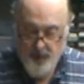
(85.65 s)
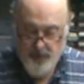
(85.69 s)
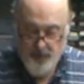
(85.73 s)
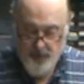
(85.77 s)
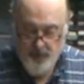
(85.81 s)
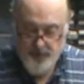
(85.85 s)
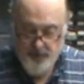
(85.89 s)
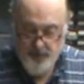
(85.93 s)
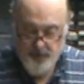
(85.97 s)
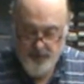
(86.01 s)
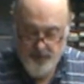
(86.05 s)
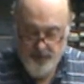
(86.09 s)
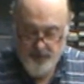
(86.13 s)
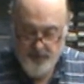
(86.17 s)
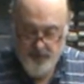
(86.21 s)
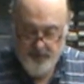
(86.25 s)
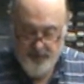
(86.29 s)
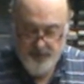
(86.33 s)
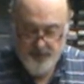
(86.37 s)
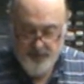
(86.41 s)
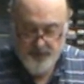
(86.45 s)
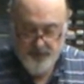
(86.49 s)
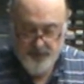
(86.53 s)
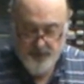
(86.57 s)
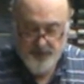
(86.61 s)
you can
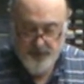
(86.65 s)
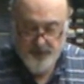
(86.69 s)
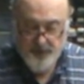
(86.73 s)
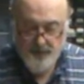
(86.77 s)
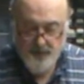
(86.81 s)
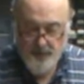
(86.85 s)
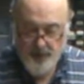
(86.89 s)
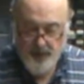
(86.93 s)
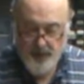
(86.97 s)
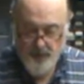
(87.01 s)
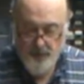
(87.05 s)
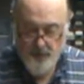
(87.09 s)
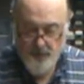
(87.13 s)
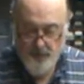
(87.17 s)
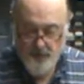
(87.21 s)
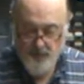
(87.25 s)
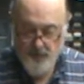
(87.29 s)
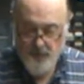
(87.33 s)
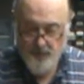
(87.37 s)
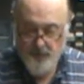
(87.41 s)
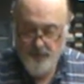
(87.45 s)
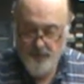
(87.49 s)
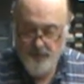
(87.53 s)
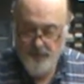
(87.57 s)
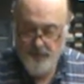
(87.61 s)
just lay a
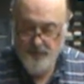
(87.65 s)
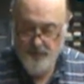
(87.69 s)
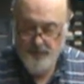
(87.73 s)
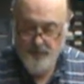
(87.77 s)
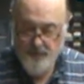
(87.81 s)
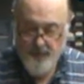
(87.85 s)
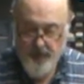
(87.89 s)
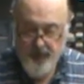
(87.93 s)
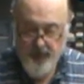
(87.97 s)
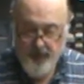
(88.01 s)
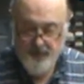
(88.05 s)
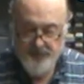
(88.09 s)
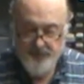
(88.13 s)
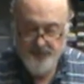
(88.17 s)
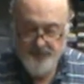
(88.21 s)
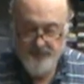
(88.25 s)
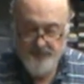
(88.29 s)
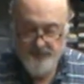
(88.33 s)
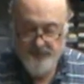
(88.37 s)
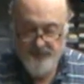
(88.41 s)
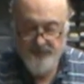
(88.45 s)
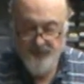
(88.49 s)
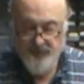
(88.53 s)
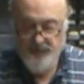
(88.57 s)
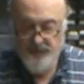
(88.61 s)
whole new patch
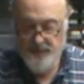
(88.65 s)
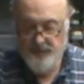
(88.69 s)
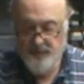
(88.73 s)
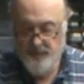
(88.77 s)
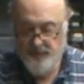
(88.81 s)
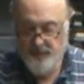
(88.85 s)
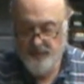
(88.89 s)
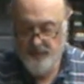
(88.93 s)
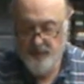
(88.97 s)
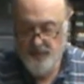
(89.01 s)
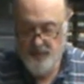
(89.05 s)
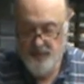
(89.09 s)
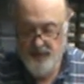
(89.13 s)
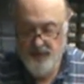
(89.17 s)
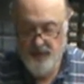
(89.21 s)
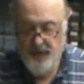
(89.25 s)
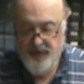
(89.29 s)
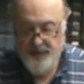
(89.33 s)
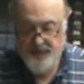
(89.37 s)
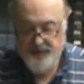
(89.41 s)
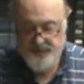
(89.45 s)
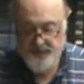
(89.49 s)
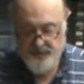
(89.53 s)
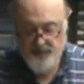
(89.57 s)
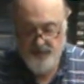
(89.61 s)
of the
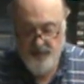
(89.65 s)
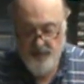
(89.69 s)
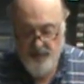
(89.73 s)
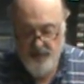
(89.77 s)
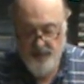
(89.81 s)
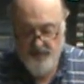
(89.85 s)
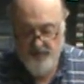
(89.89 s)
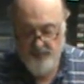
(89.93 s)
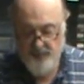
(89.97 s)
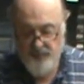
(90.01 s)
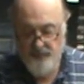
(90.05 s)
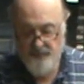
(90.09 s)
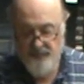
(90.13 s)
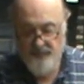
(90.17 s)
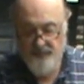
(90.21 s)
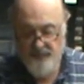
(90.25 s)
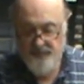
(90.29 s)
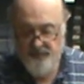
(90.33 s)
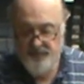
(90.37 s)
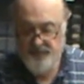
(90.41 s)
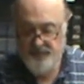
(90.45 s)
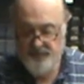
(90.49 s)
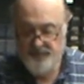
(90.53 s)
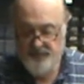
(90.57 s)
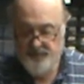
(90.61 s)
glass cloth over
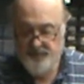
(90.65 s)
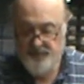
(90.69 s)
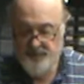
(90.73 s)
this,